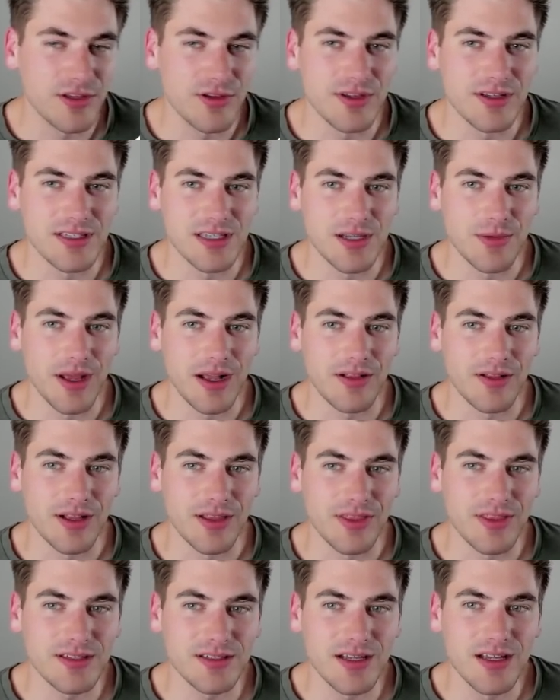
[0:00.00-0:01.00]
You can see when I click
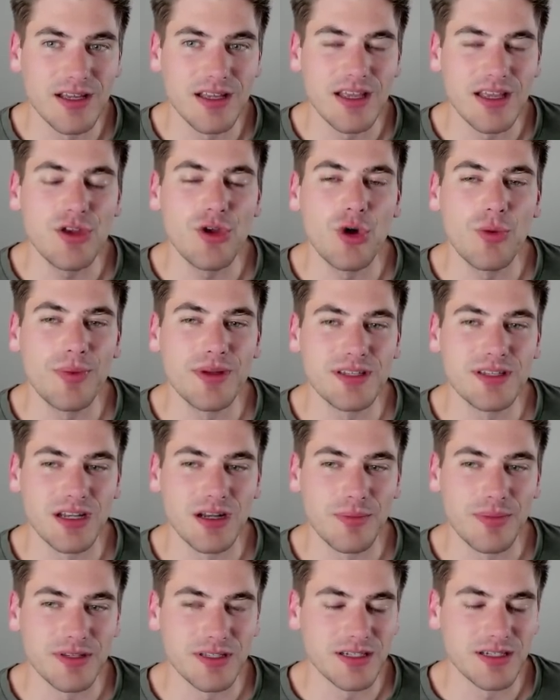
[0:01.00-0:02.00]
this, it opens it
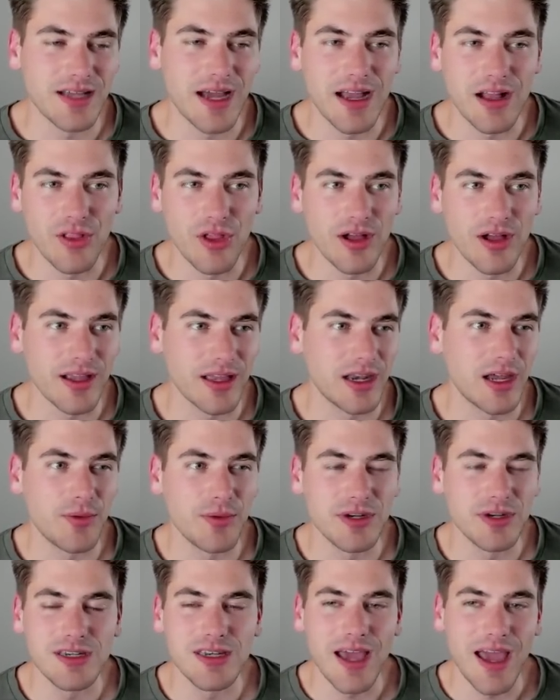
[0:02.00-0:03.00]
up as a dialog and I
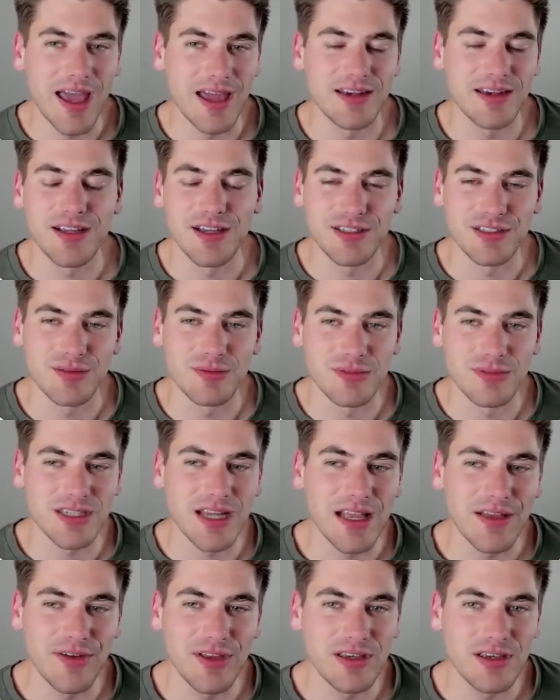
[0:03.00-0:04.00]
would need to add custom
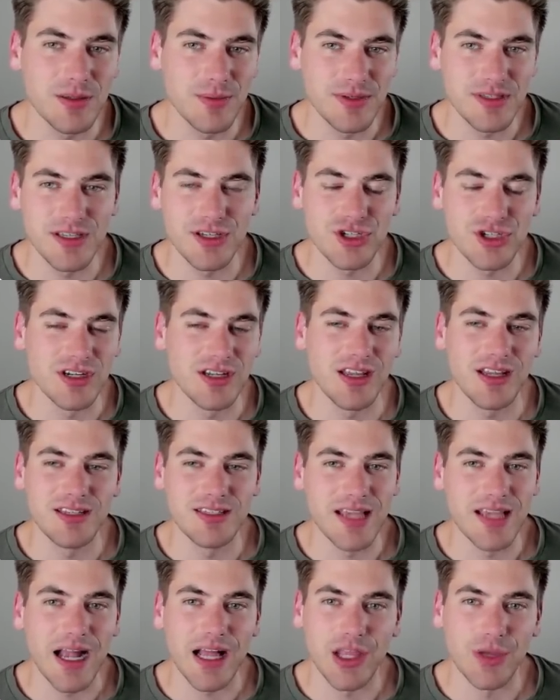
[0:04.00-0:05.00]
styling to position it
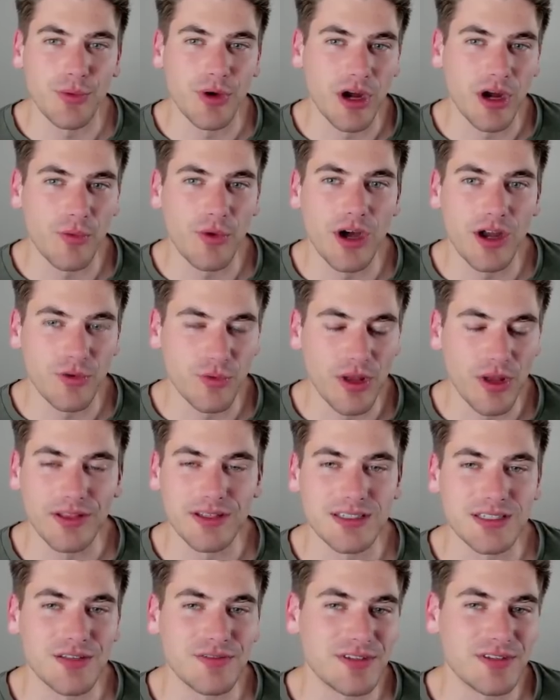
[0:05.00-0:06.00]
exactly where I want
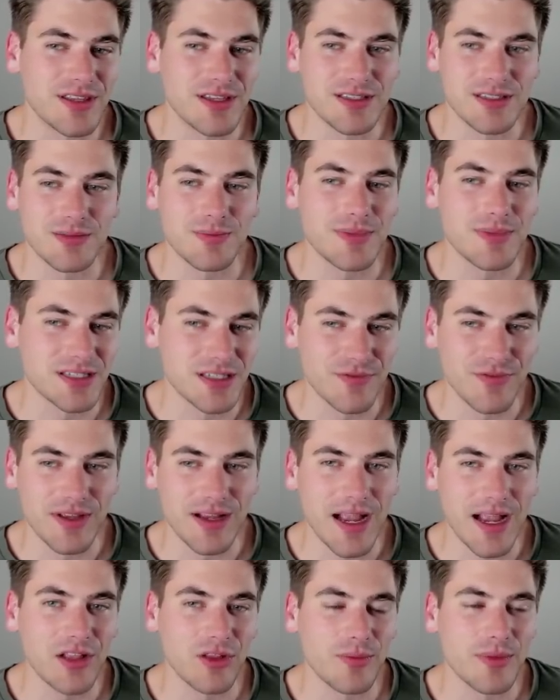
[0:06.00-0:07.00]
relative to this specific
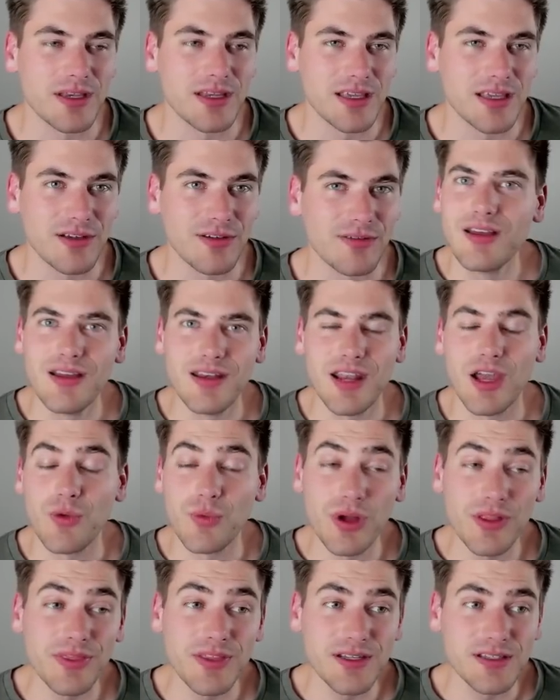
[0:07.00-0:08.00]
element here. Now,
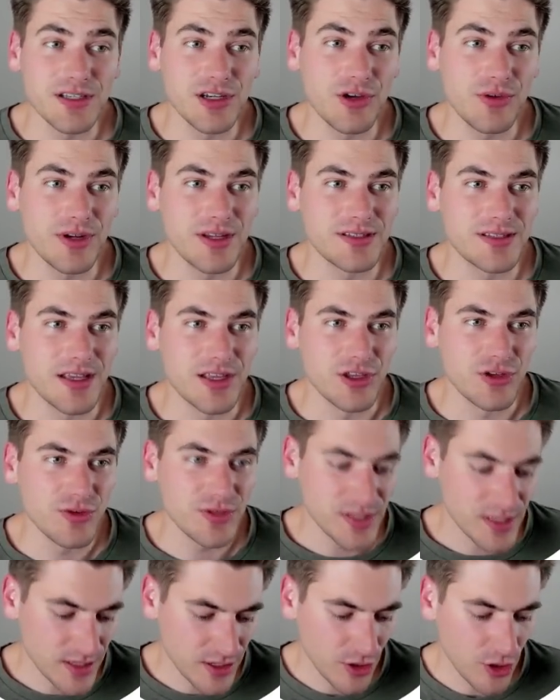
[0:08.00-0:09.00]
one thing to note is that
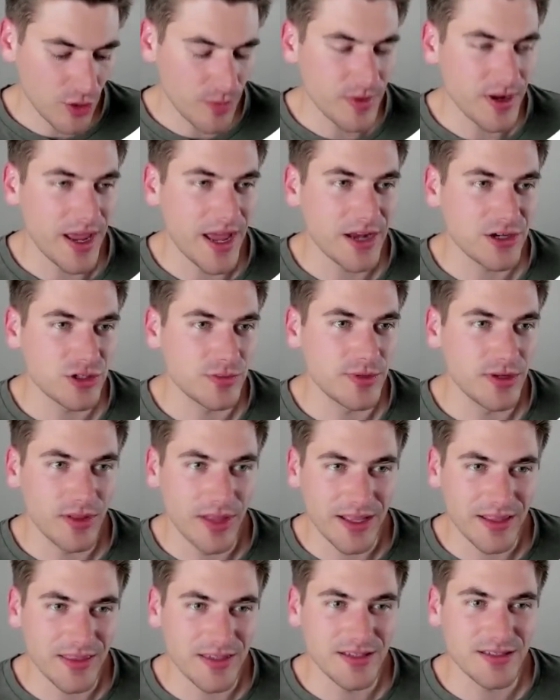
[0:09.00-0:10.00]
using the open attribute
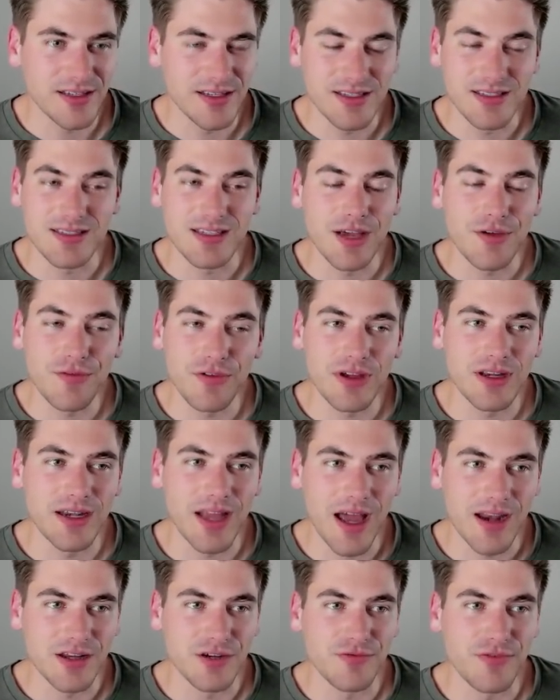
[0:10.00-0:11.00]
like this is definitely
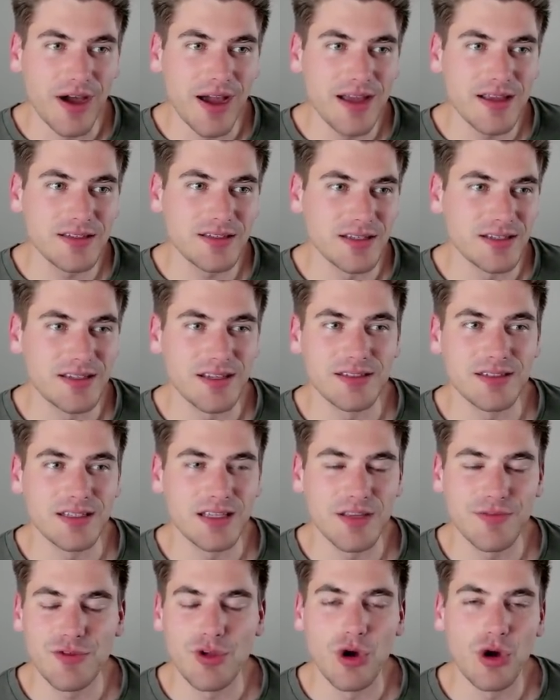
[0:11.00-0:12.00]
not advised. It doesn't
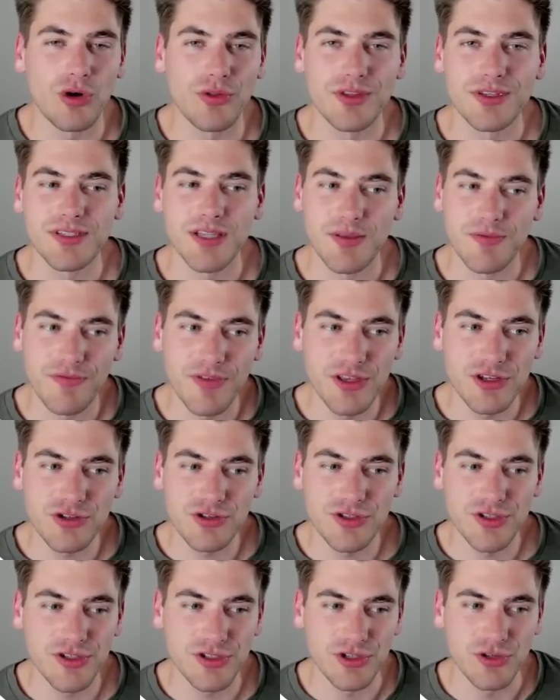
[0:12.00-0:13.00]
give you all the same
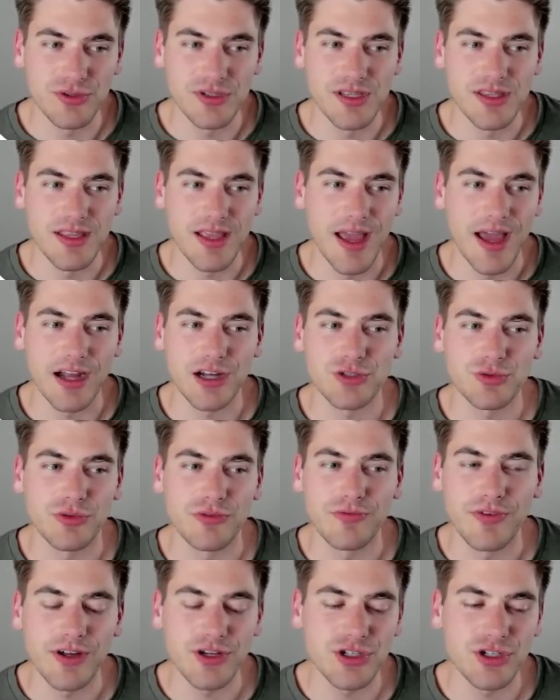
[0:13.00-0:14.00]
features as using the actual
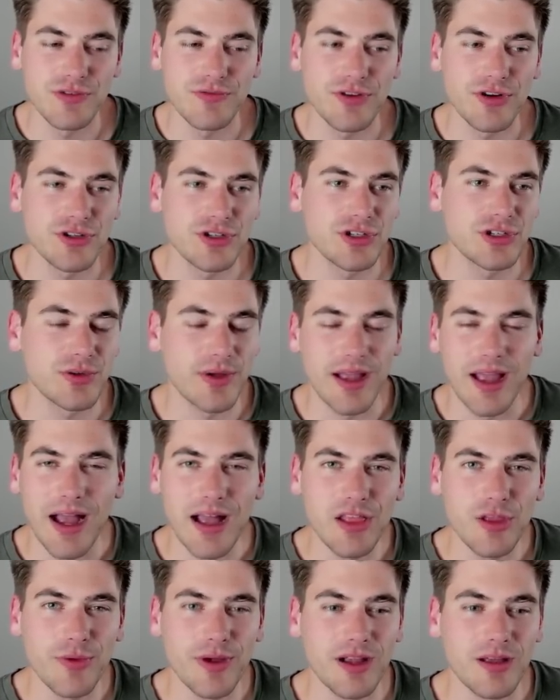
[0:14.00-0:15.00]
function version. So I
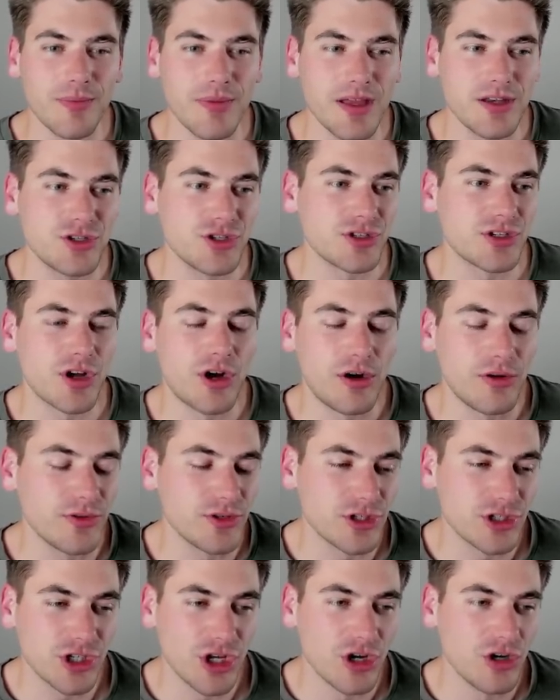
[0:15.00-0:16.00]
highly recommend just call the
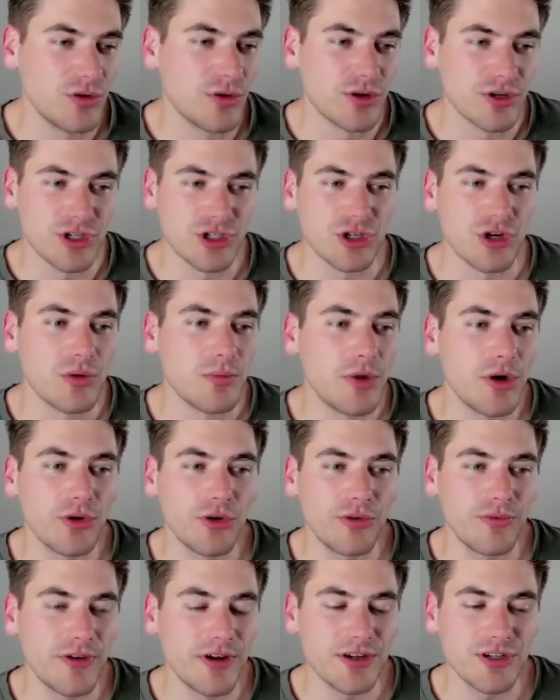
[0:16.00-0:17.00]
show or show
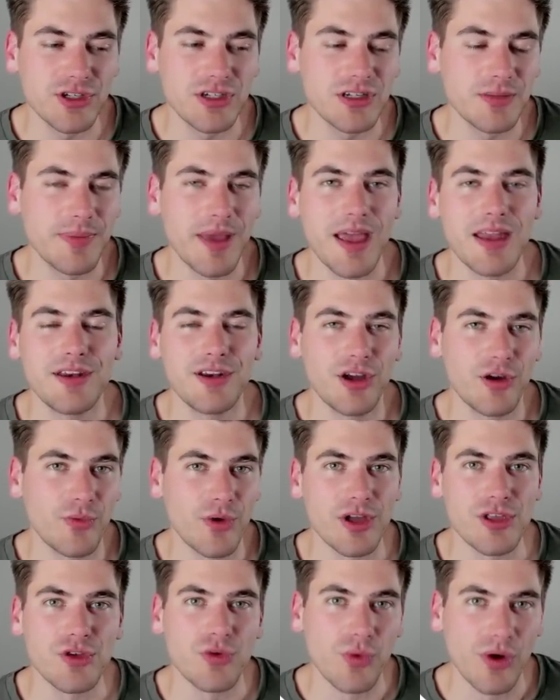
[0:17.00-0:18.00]
modal function depending on
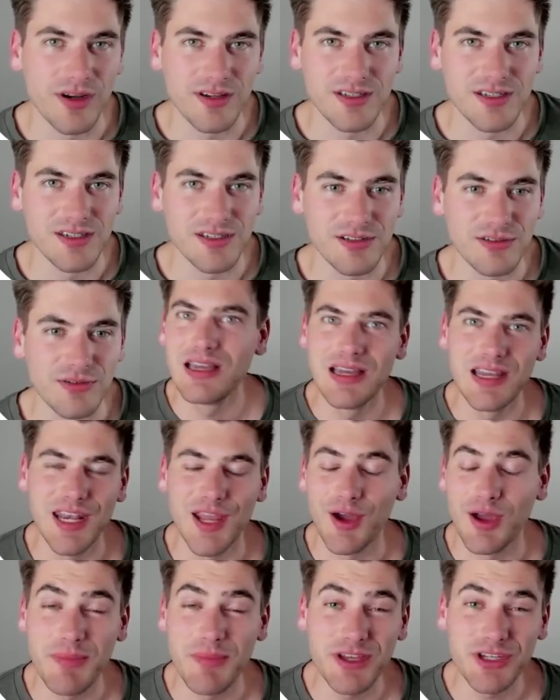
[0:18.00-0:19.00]
what you want to do. Now,
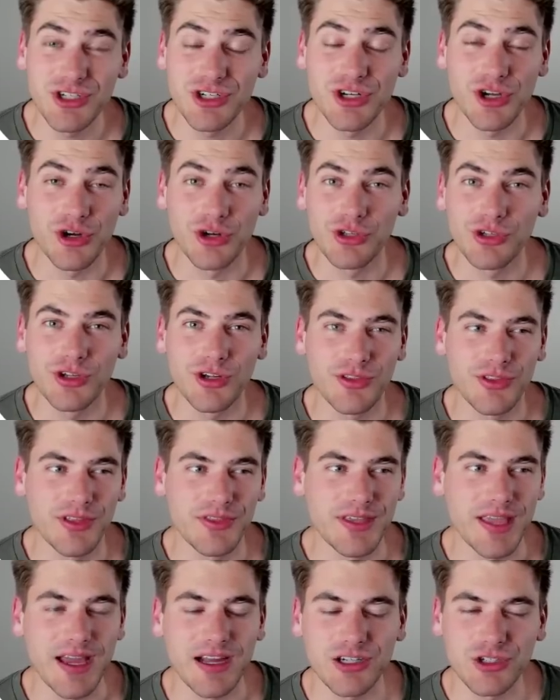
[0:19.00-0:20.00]
I mentioned earlier that
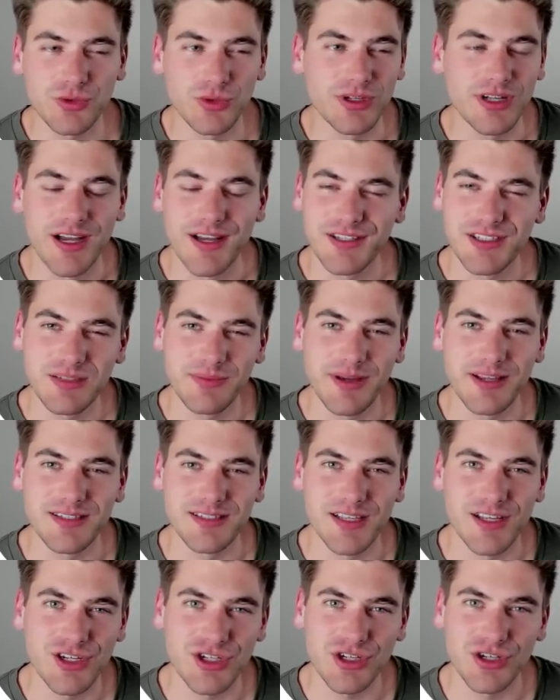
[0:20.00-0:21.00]
the actual
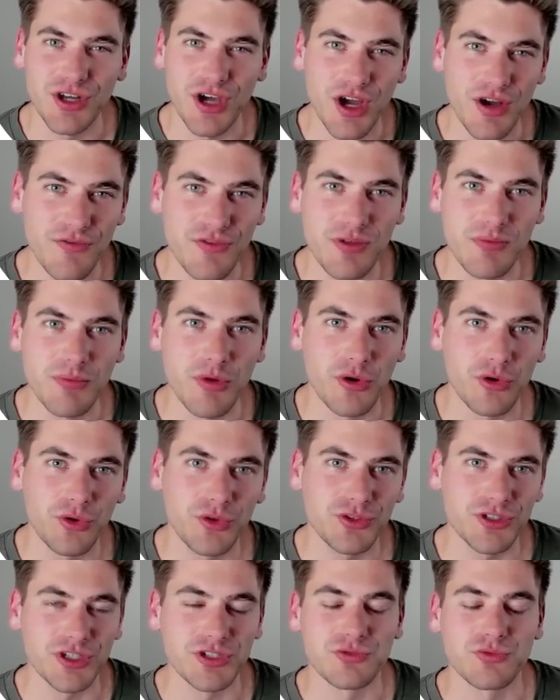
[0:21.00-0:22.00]
customization of the
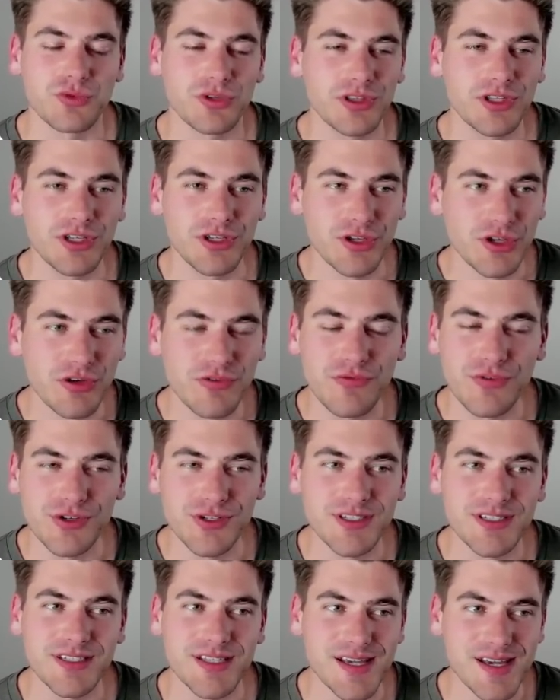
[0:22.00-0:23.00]
modals is really good for
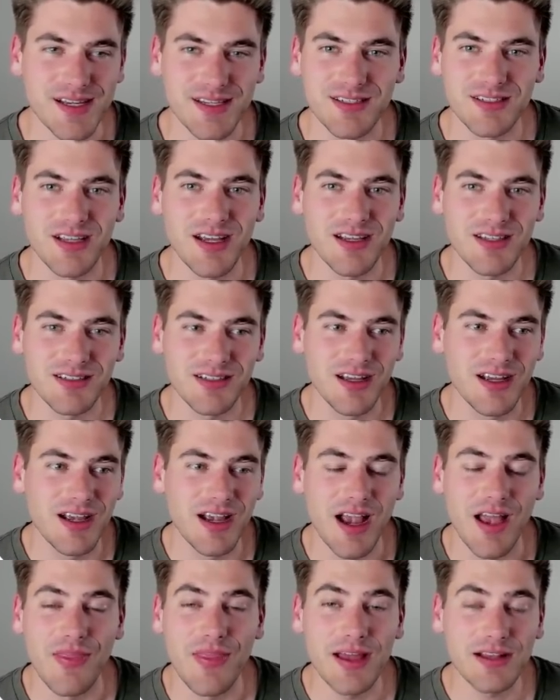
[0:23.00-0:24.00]
CSS
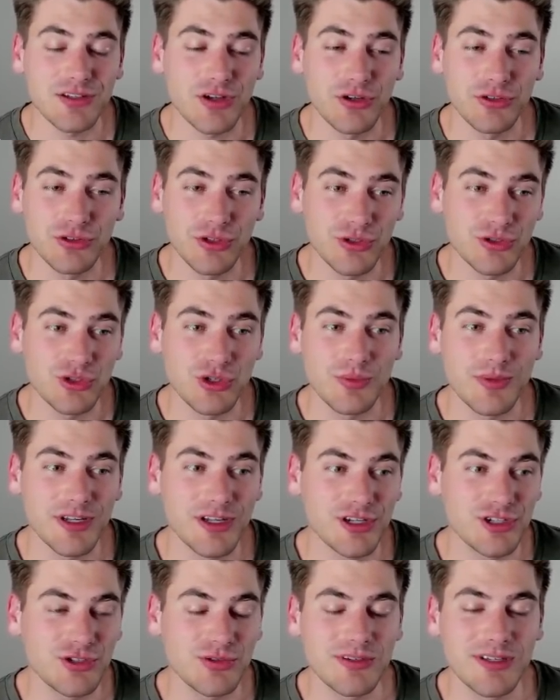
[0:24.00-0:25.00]
and that's also true
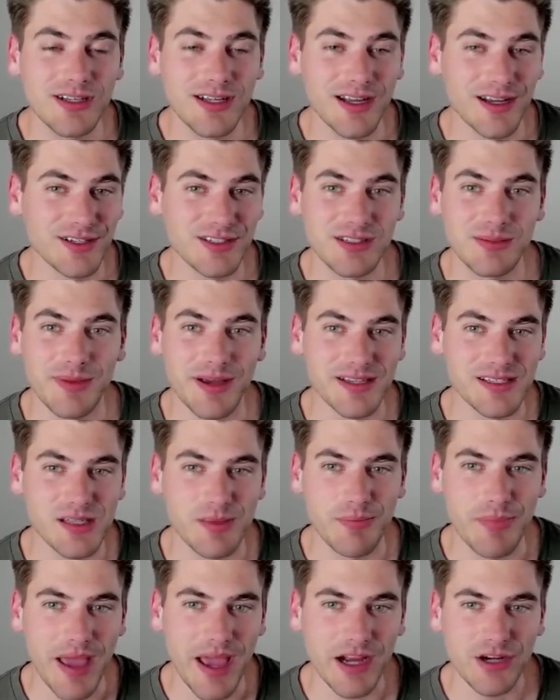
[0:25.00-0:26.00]
because you can customize the
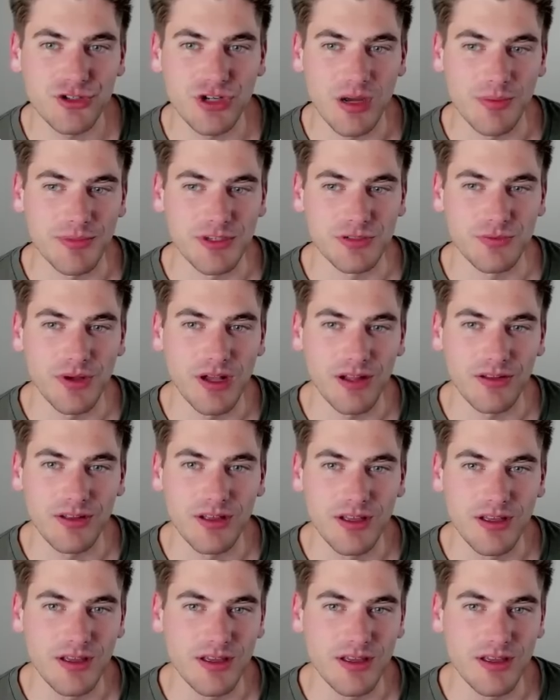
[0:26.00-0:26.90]
backdrop as well.